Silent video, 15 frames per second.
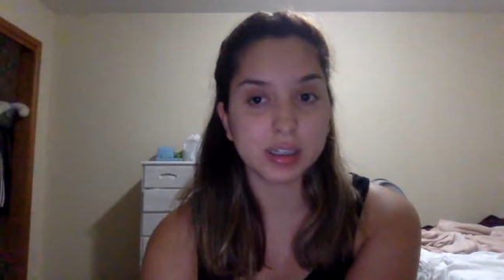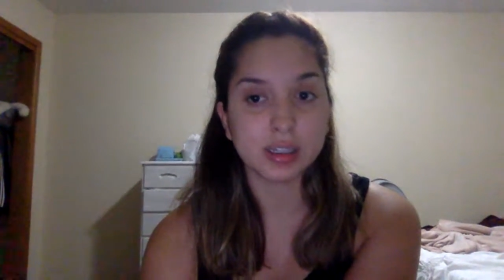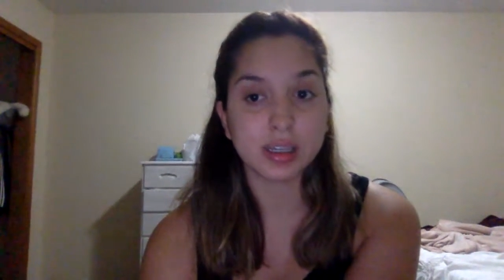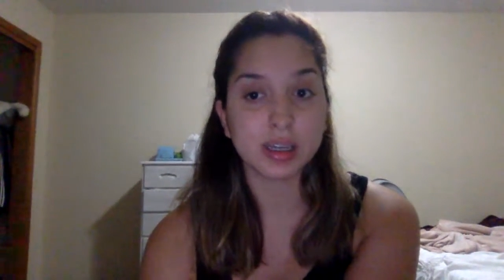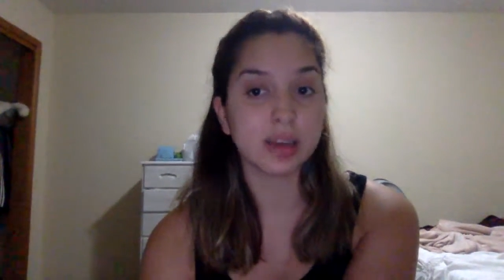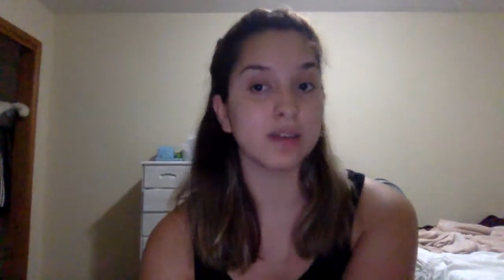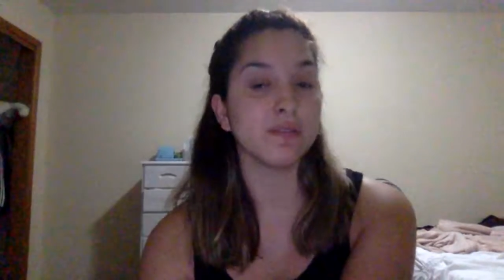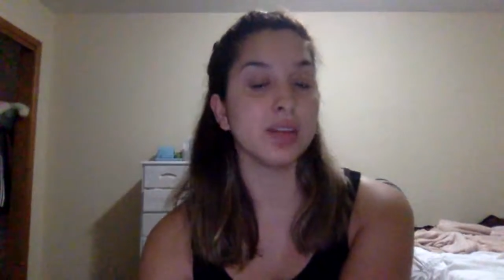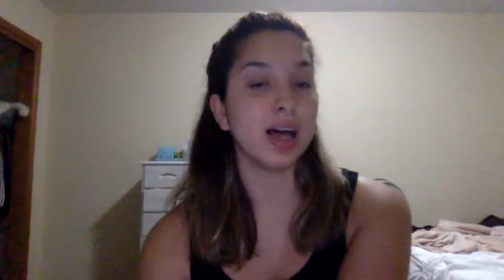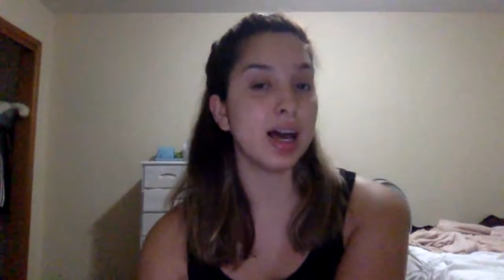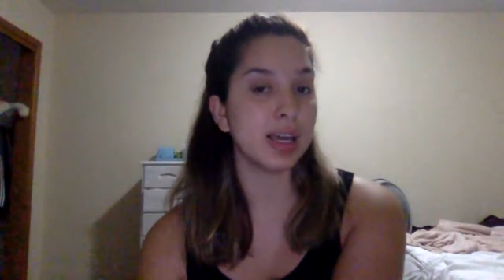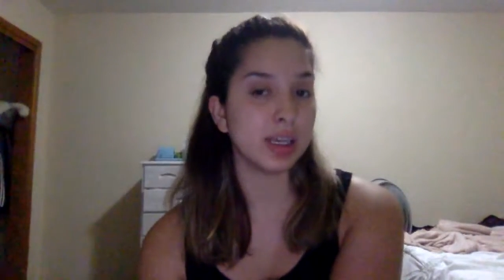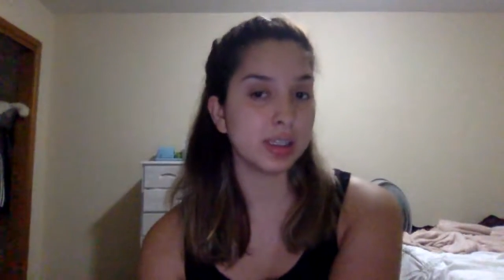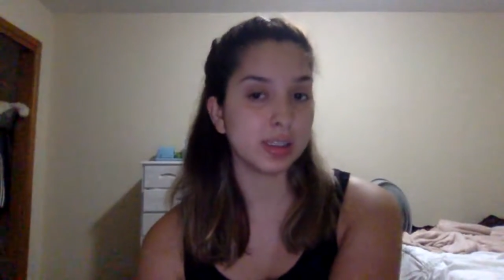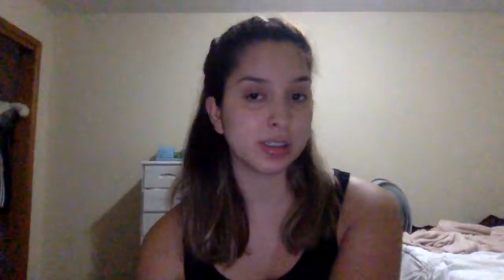the king of
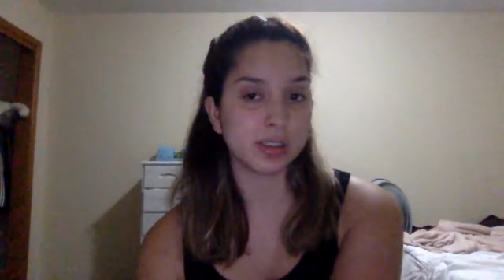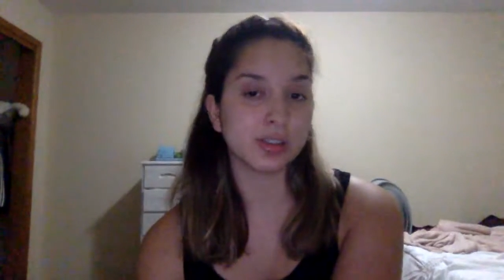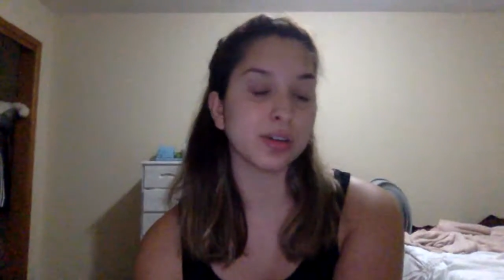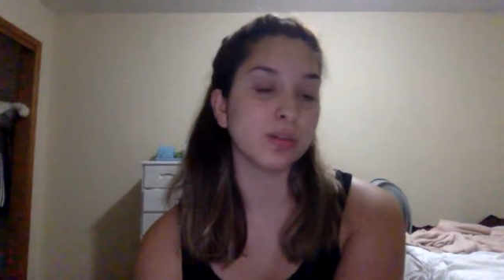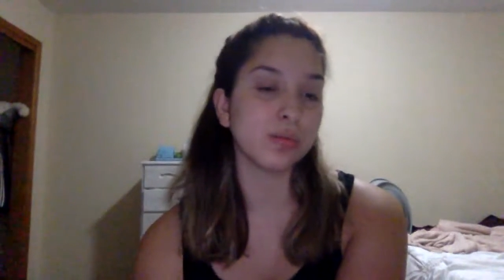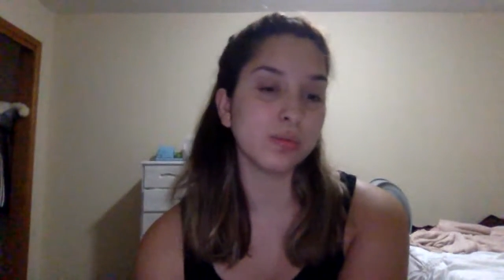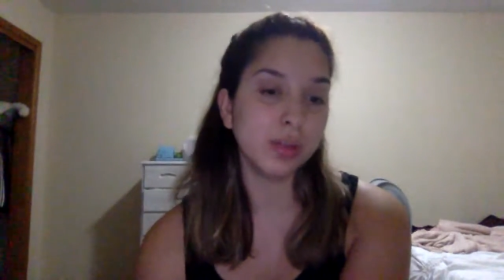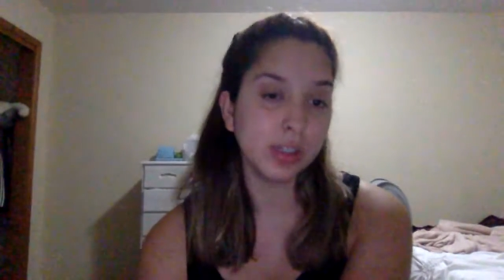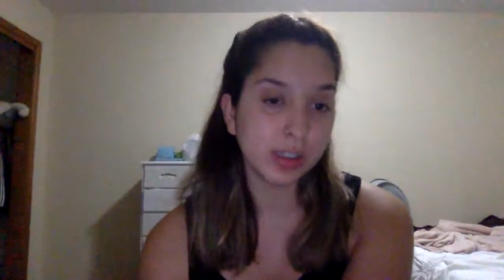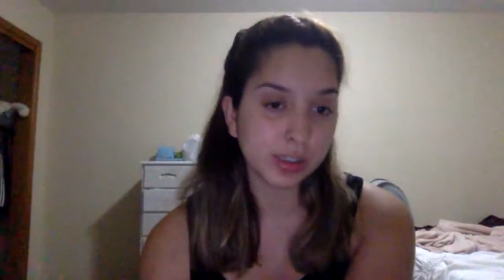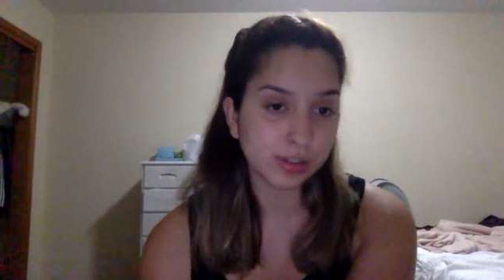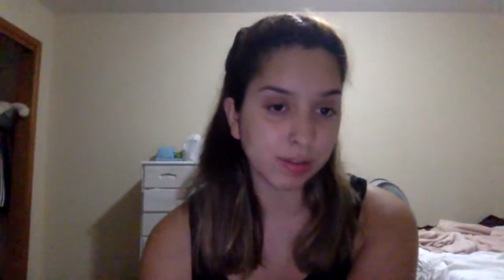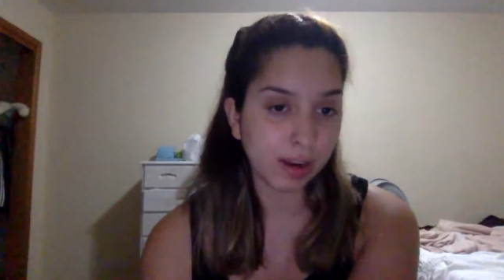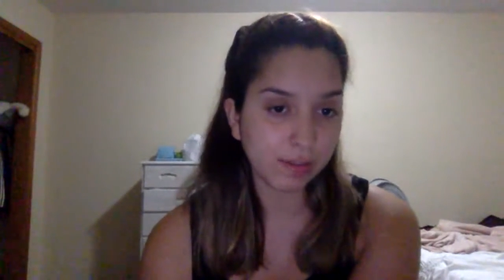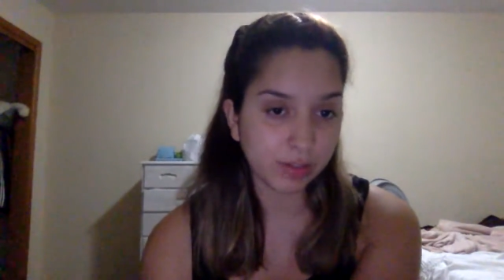lions, so he is the
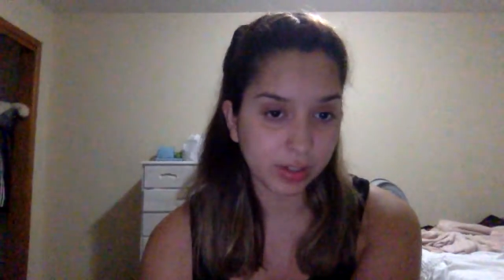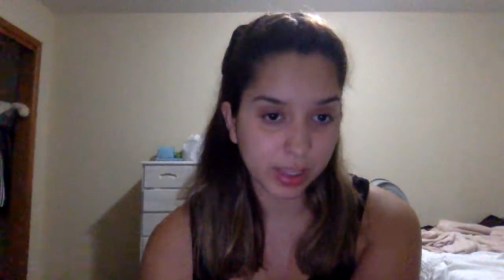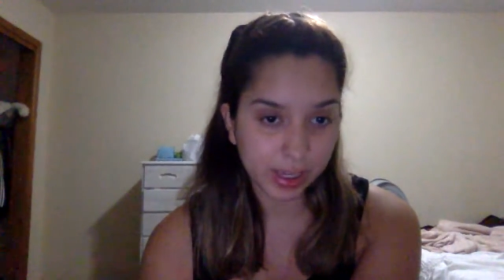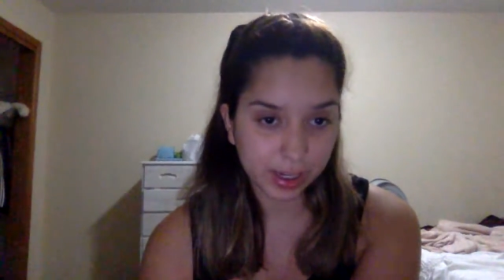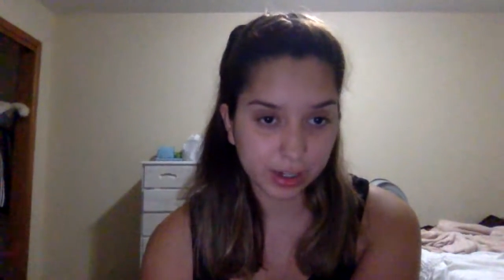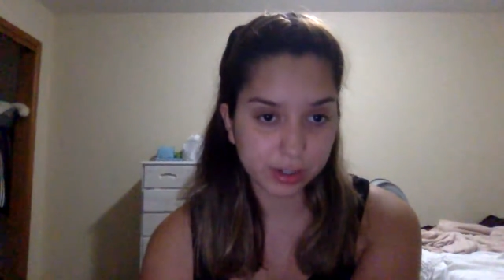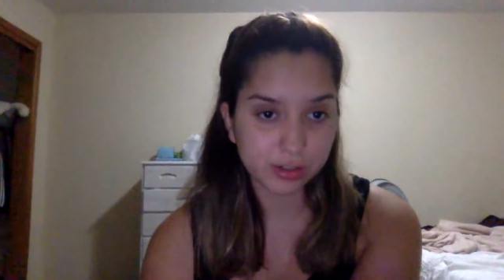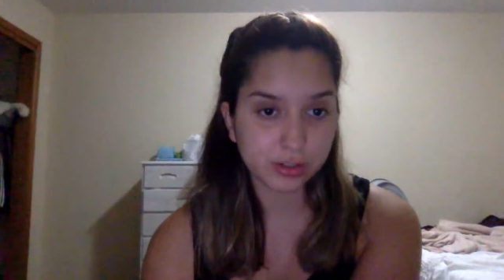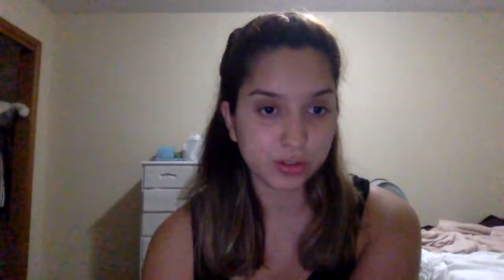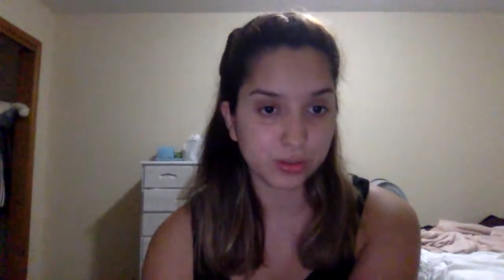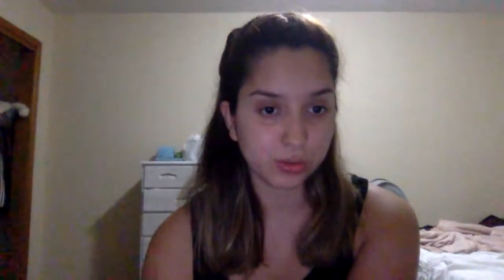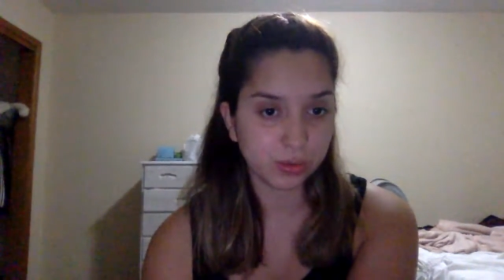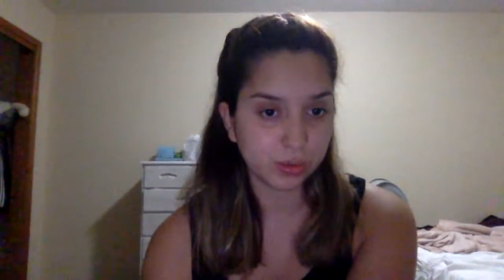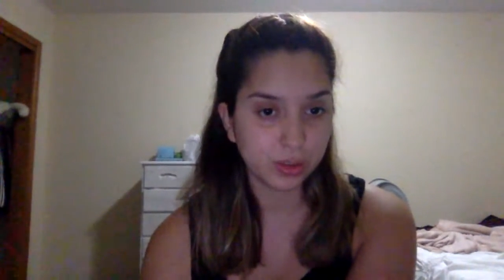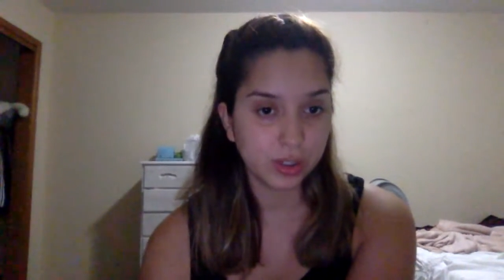rightful heir
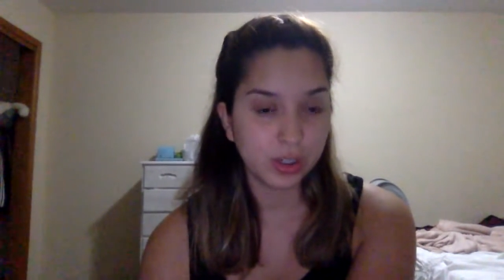to,